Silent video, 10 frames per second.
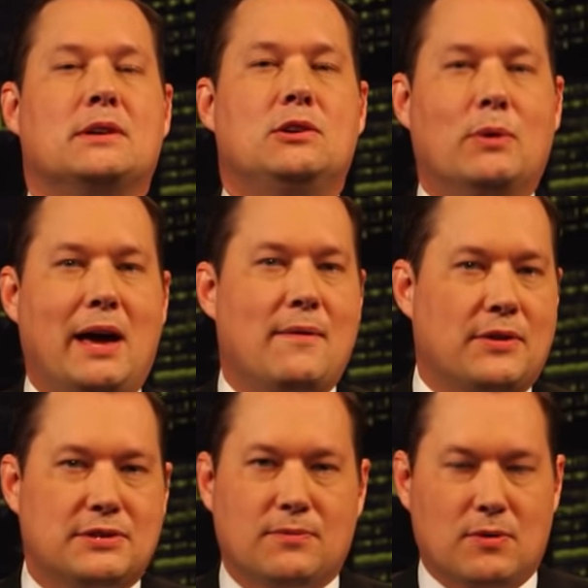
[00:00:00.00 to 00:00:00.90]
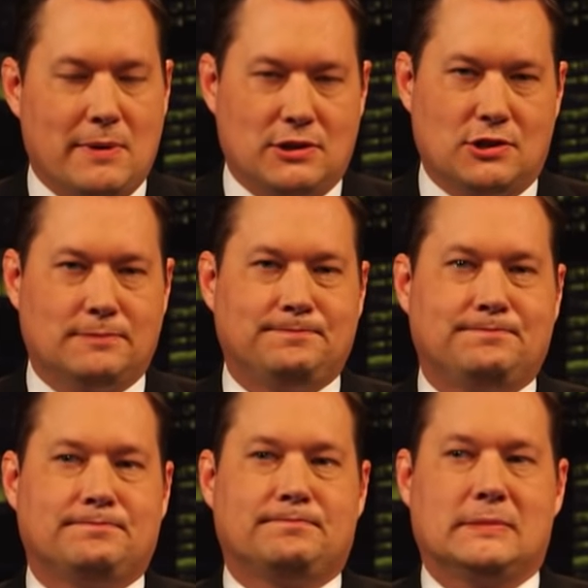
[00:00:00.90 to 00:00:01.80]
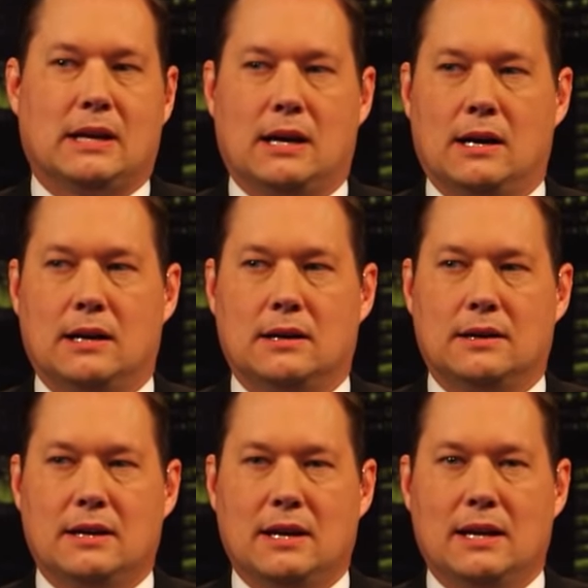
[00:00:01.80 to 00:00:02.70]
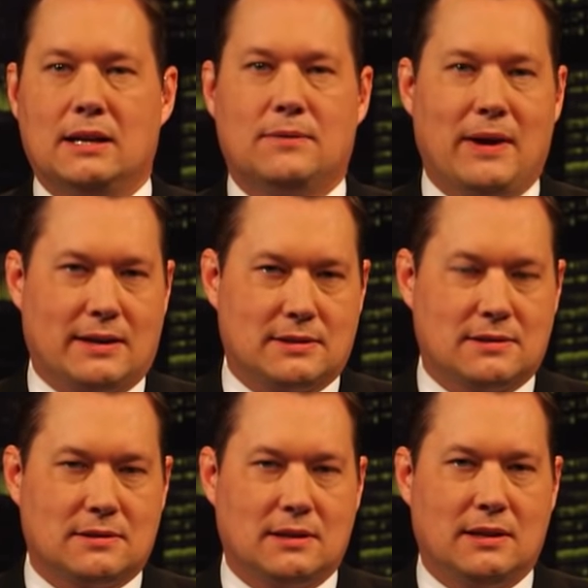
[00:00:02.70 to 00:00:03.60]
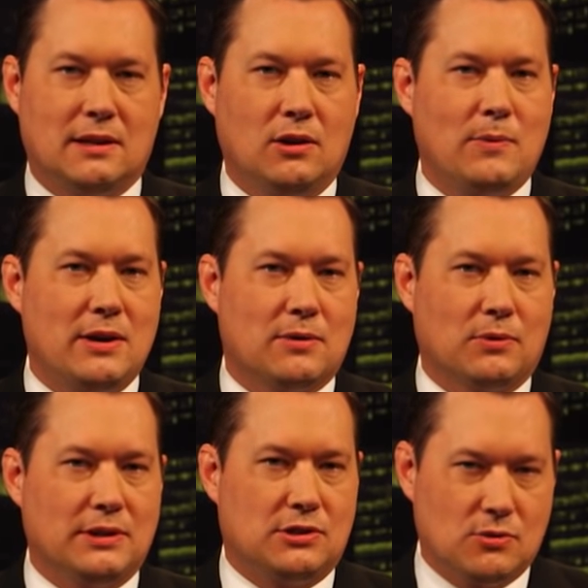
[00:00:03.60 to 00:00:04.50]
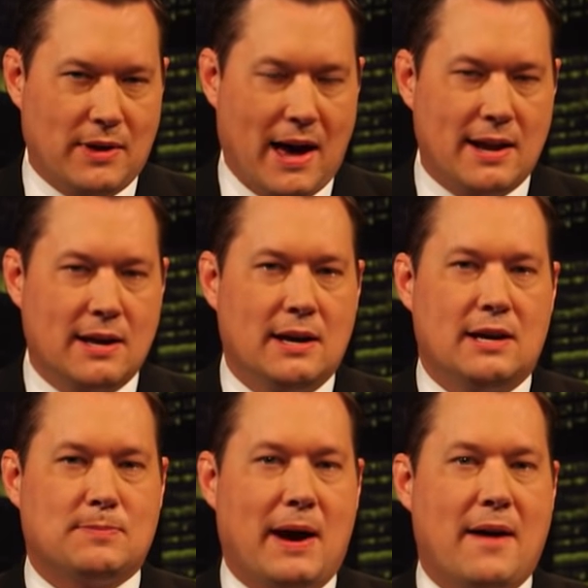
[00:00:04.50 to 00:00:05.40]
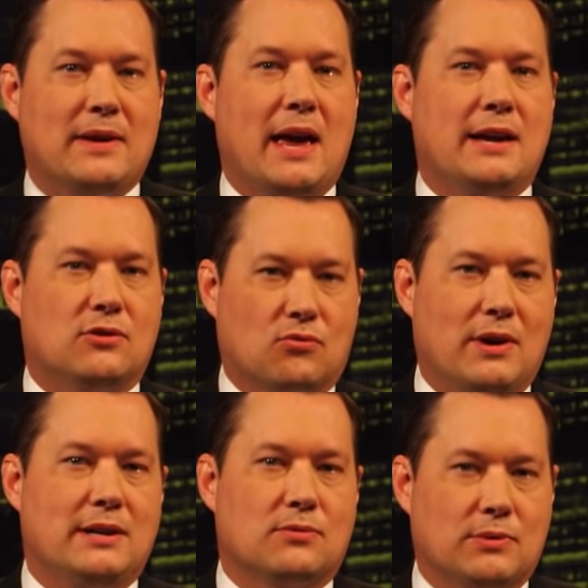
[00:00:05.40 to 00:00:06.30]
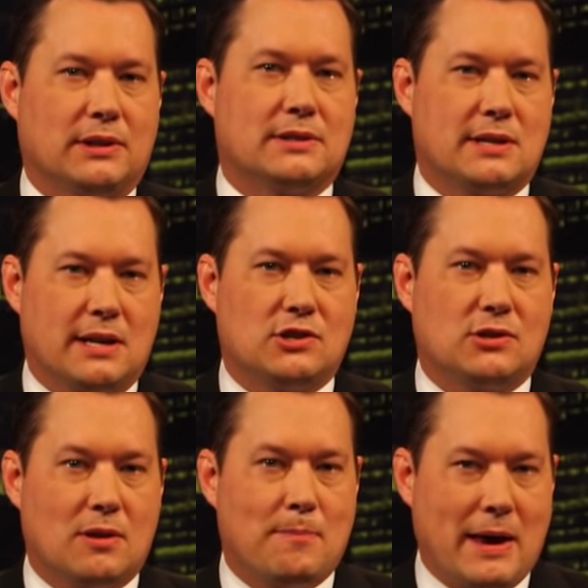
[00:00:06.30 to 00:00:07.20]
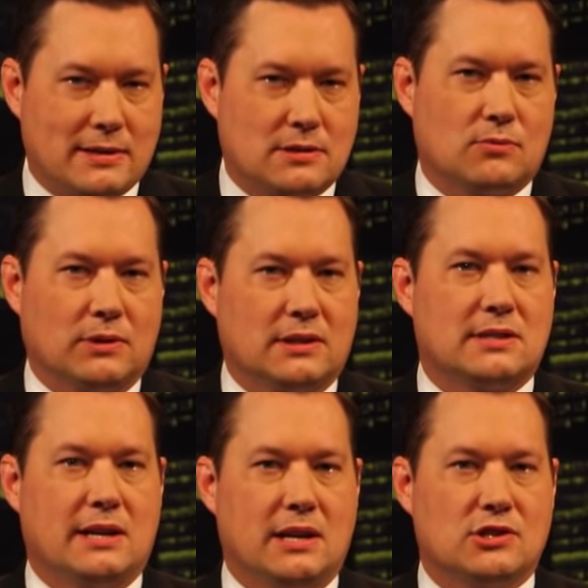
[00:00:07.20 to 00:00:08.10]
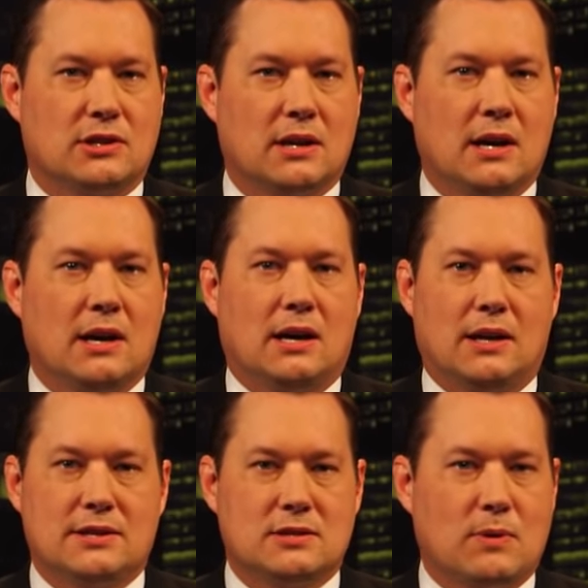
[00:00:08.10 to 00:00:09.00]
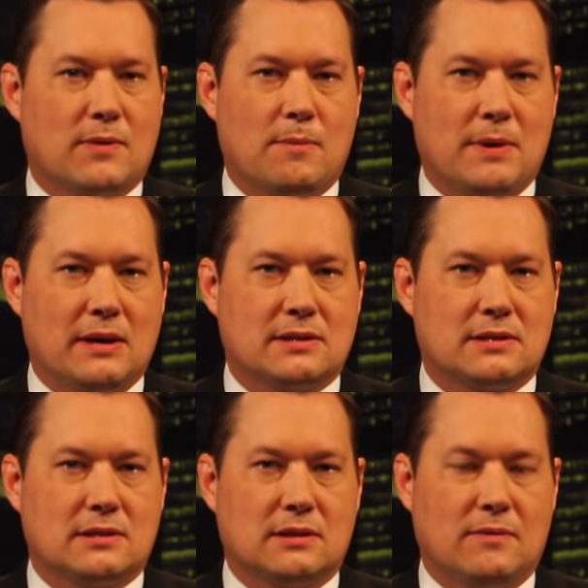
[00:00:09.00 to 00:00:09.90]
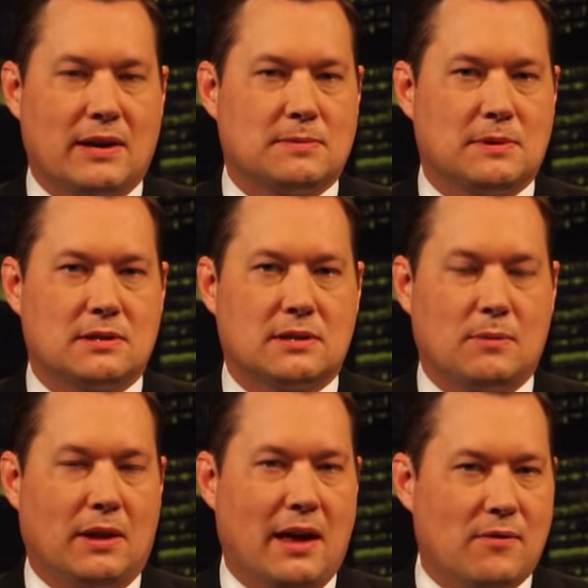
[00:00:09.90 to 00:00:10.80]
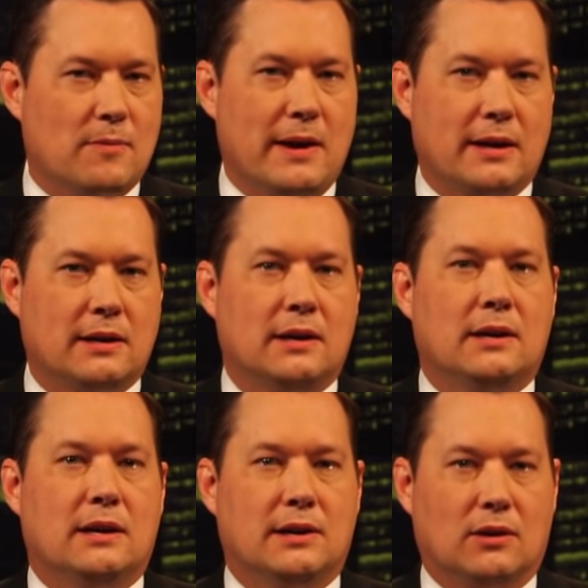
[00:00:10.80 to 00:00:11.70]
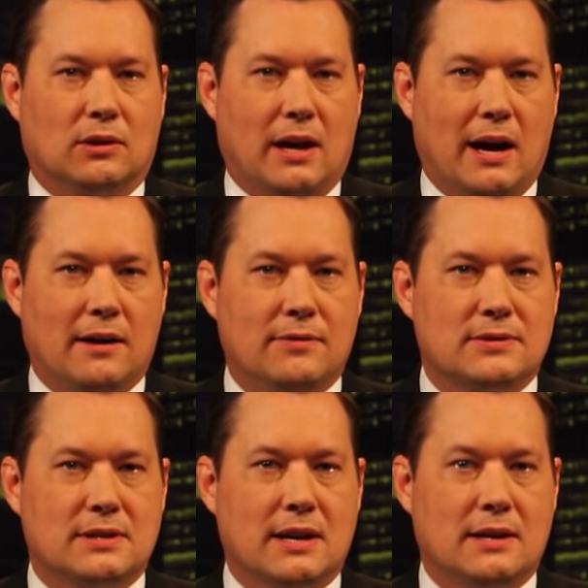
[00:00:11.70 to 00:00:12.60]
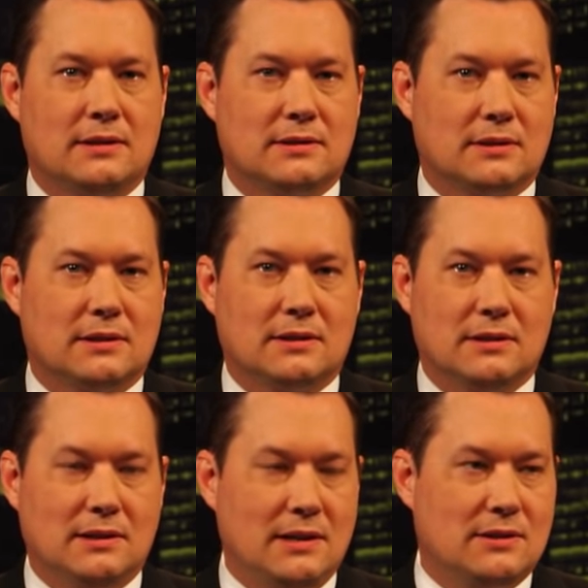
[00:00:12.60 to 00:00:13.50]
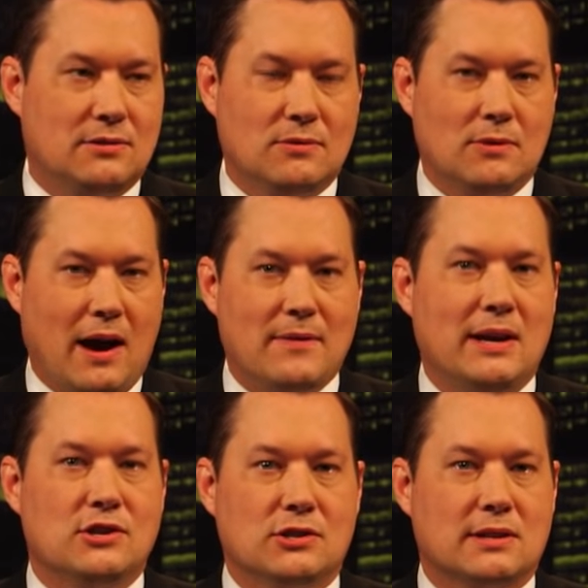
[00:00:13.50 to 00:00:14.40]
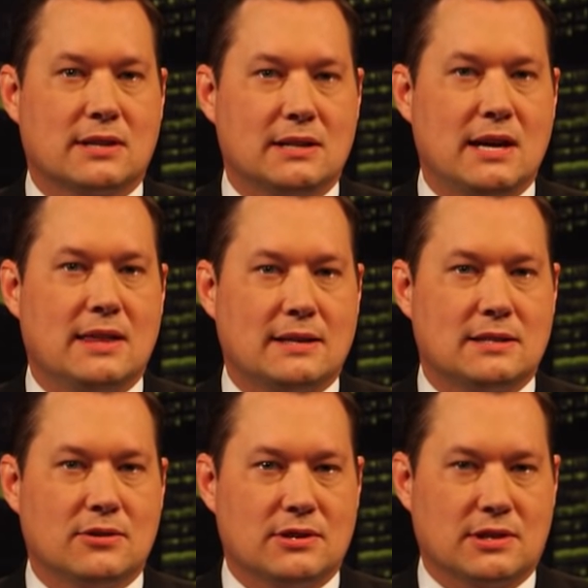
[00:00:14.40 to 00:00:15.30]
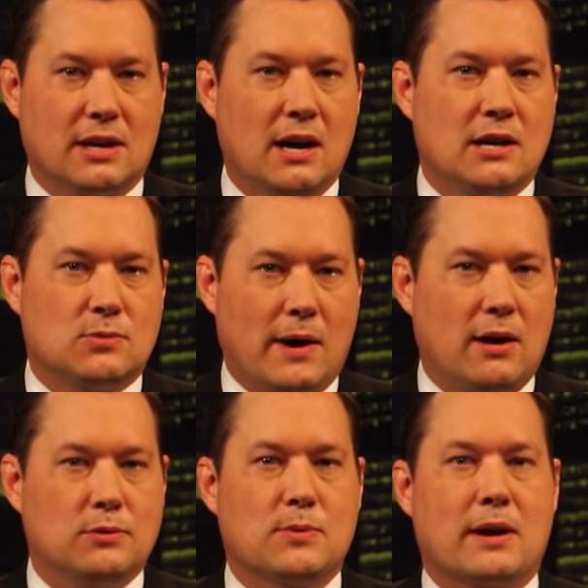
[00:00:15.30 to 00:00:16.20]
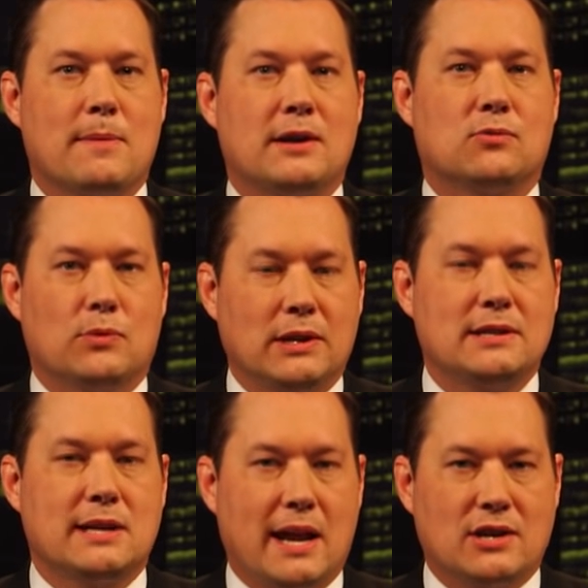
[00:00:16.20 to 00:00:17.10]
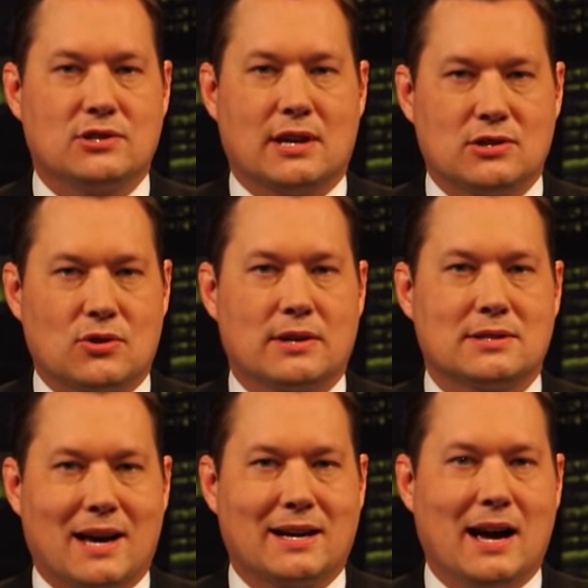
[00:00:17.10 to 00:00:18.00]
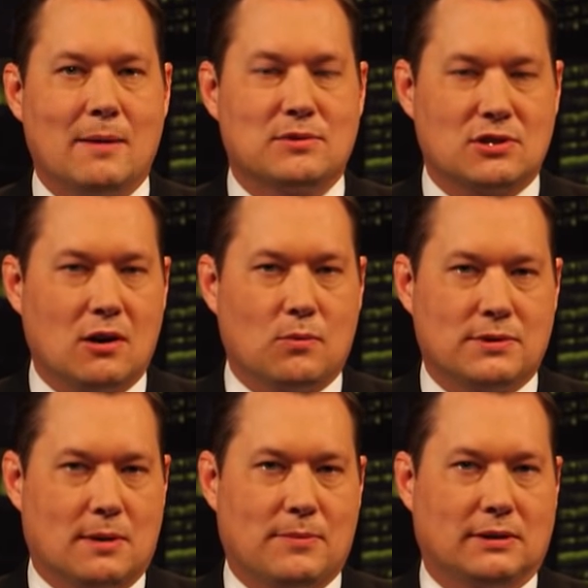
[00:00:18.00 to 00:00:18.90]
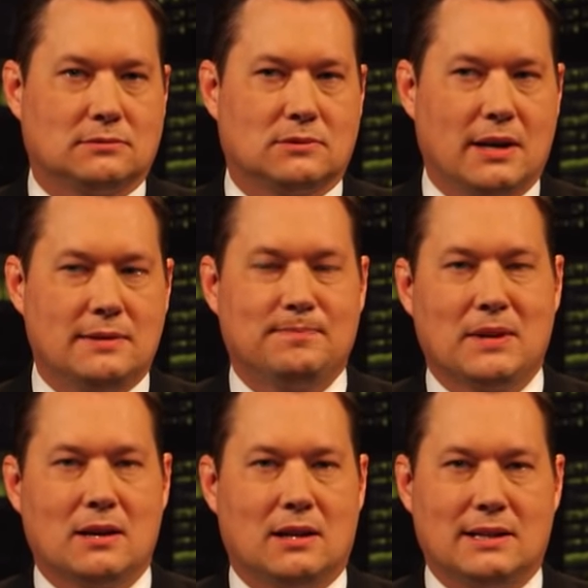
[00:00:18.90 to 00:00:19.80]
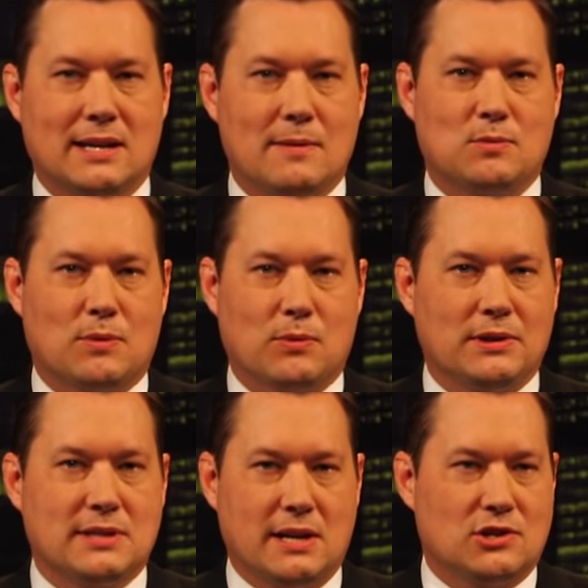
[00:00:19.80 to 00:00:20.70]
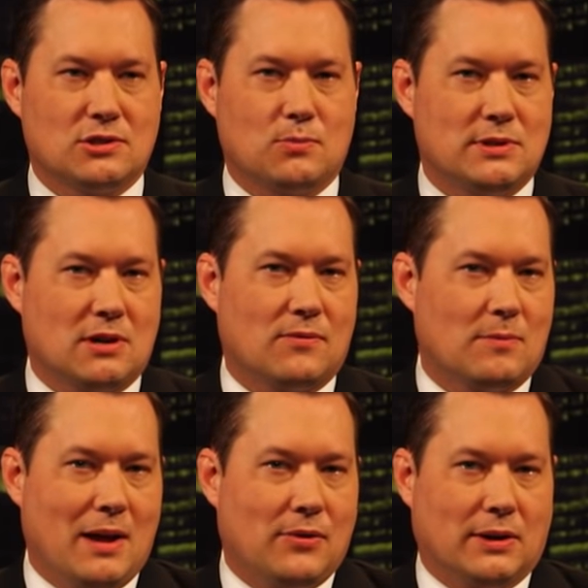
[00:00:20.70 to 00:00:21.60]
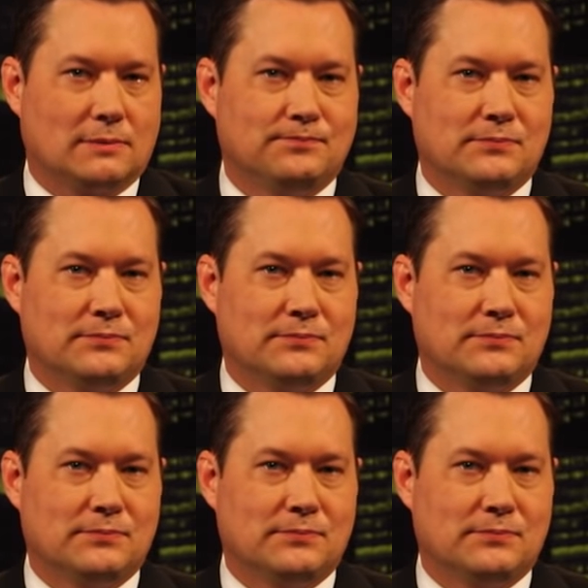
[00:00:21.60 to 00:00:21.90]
You want to have all this information in advance. And the only way you can really do that is by having a great real estate agent, the best real estate agent. This is one of our biggest investments that we'll ever make in our lives. And you need to have an agent that's going to take that seriously. That's why I always recommend realestateagentsitrust.com. Start with something, right? A lot of times with real estate agents, we start from nothing.